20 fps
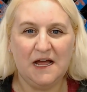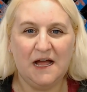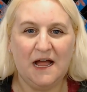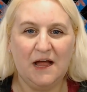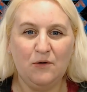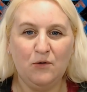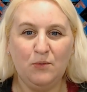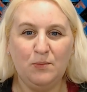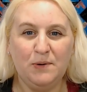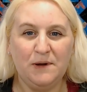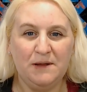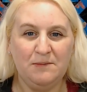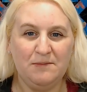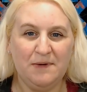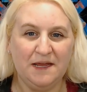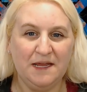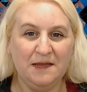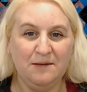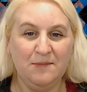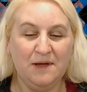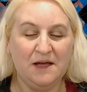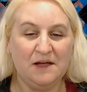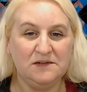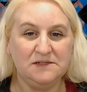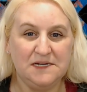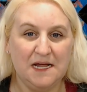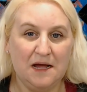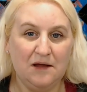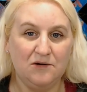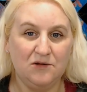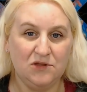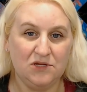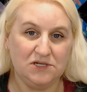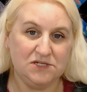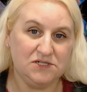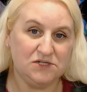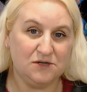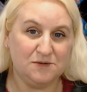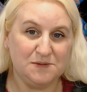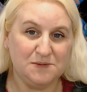I will put my email down in the
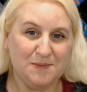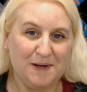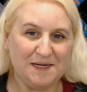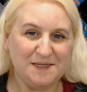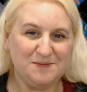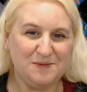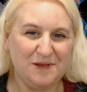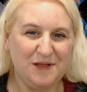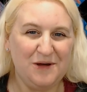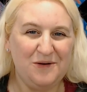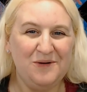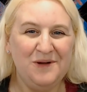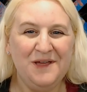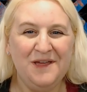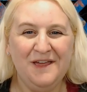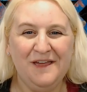description box below